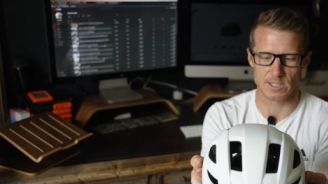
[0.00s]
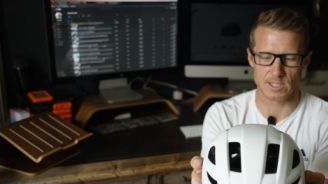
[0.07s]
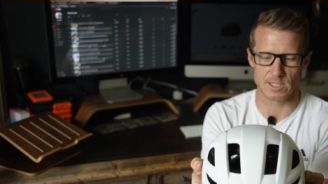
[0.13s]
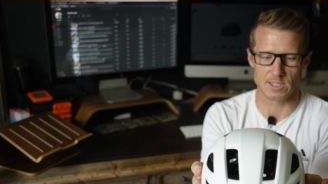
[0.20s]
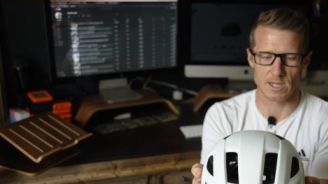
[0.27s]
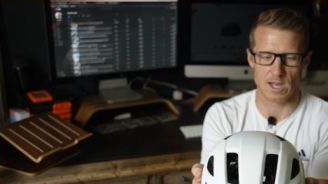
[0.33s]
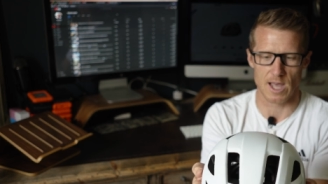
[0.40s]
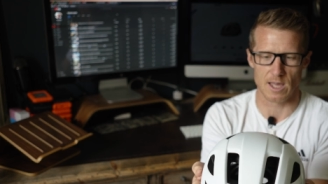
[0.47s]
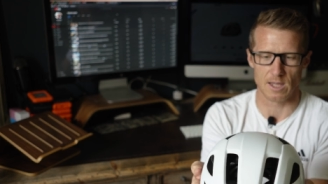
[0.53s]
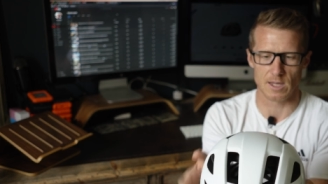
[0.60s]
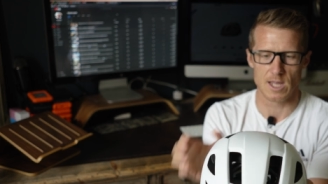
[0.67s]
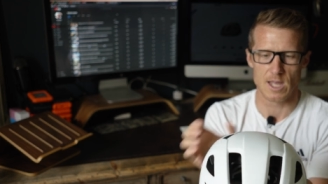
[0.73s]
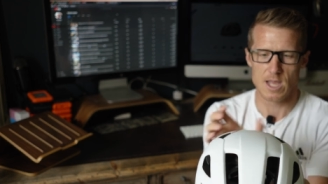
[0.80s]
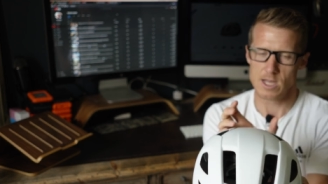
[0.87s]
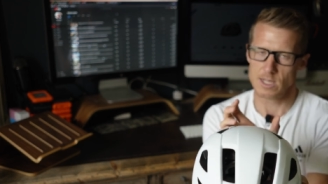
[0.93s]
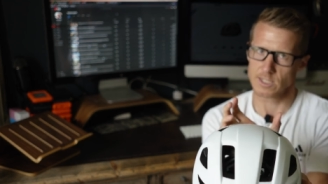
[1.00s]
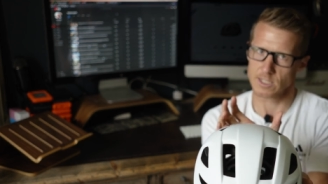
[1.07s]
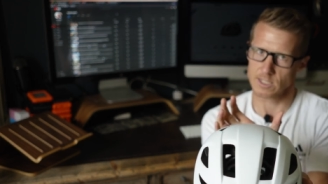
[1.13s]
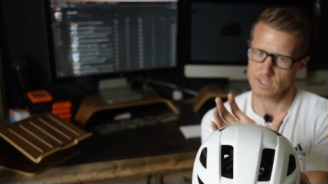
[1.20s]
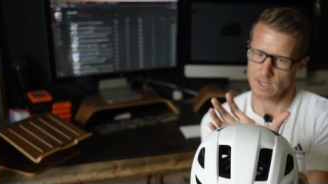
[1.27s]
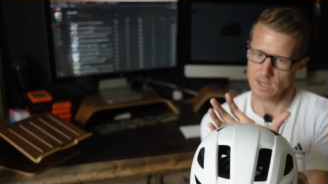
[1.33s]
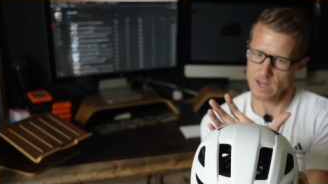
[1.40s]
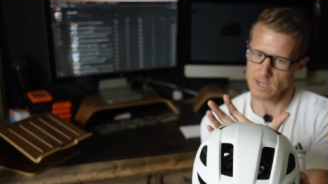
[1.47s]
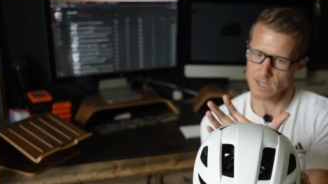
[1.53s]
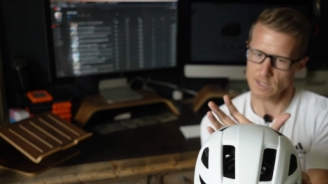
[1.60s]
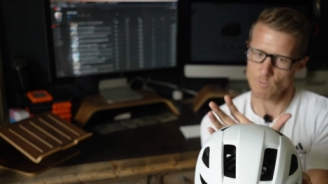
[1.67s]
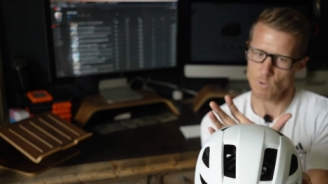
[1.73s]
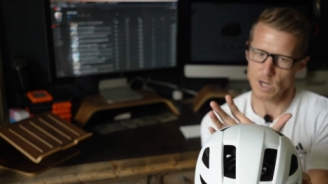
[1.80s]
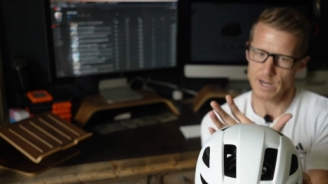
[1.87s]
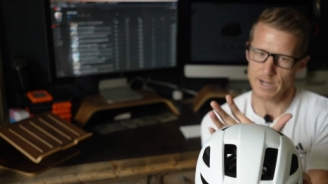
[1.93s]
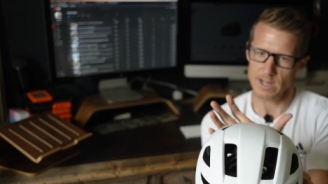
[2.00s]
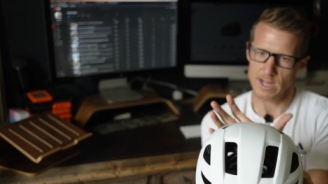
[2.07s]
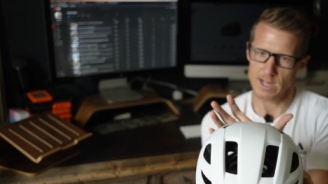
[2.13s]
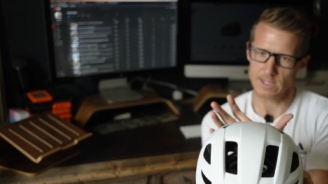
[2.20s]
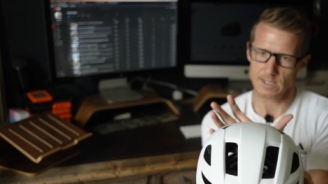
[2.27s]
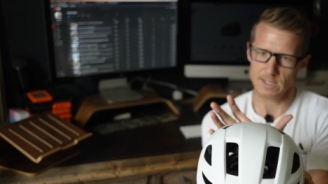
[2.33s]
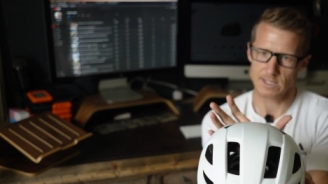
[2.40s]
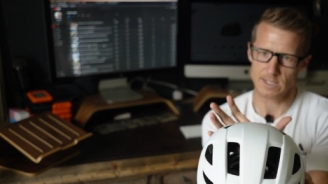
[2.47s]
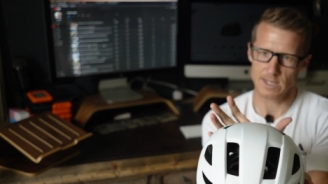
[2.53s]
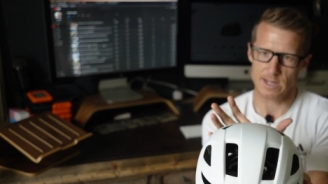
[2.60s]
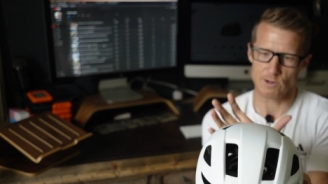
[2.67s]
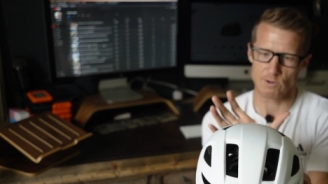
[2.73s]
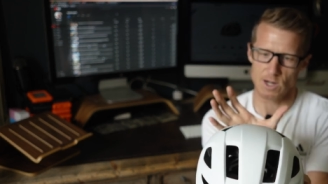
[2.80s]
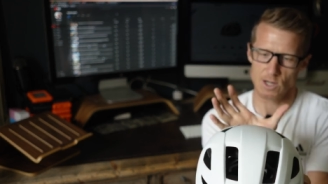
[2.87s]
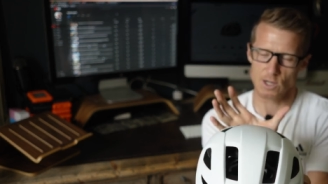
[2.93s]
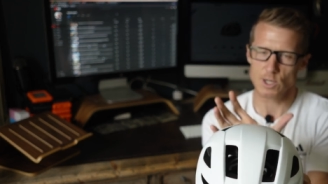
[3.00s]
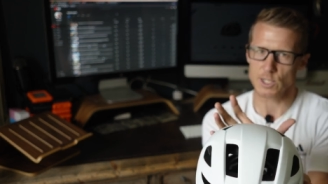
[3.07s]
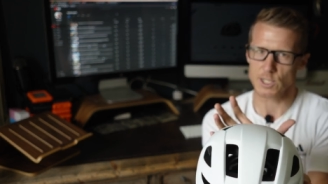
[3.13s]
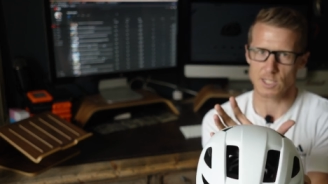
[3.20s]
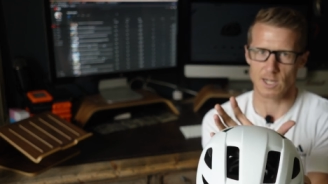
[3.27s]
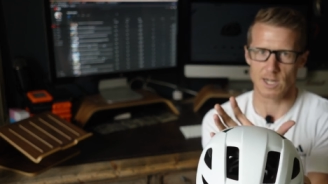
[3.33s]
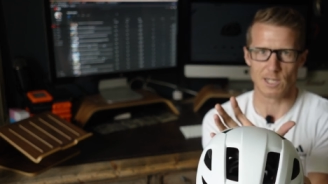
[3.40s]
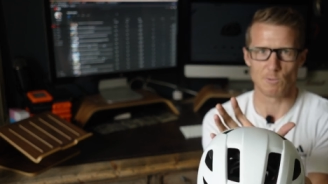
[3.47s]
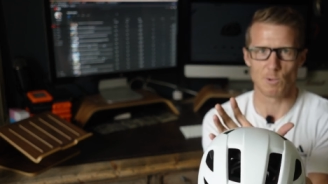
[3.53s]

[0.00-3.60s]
style, slightly wider, as I said, or it looks slightly